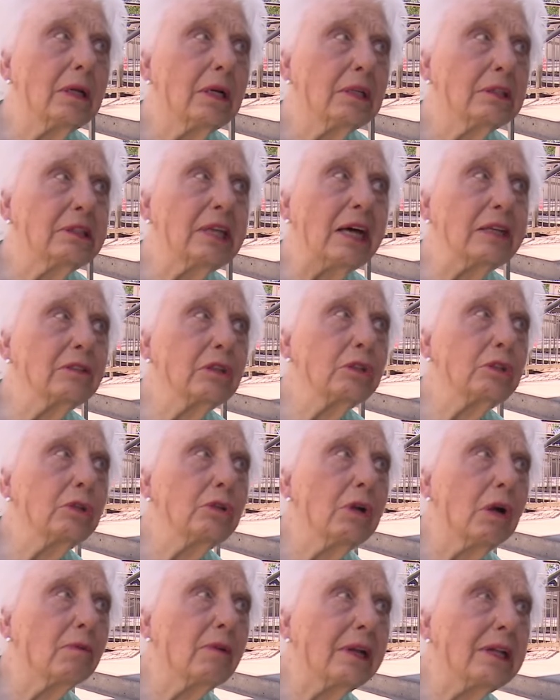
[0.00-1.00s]
Saskatoon
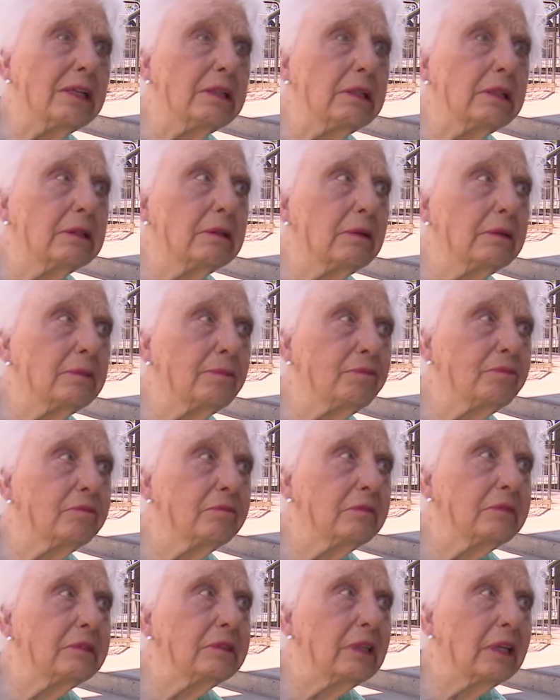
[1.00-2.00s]
already
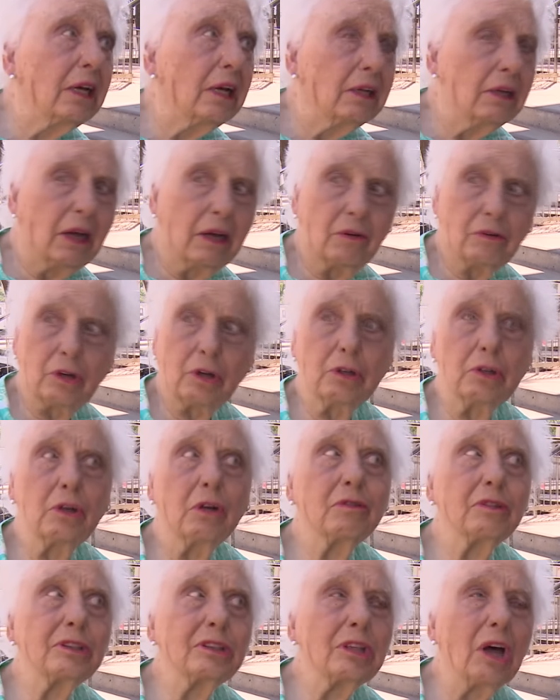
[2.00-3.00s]
turned
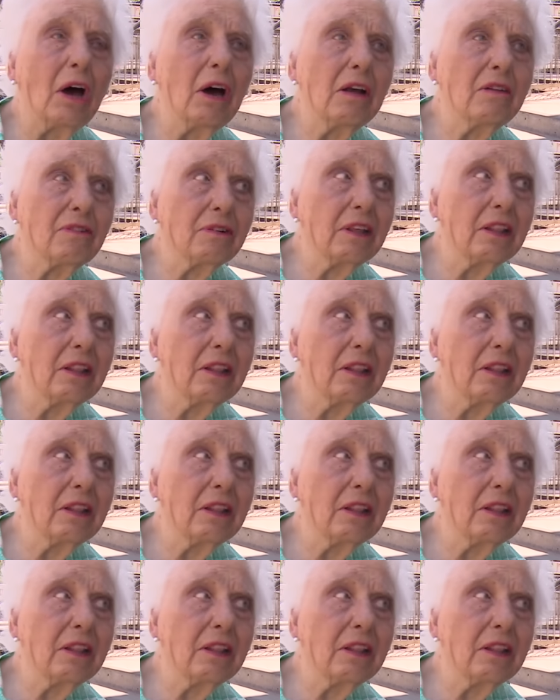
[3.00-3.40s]
over sod for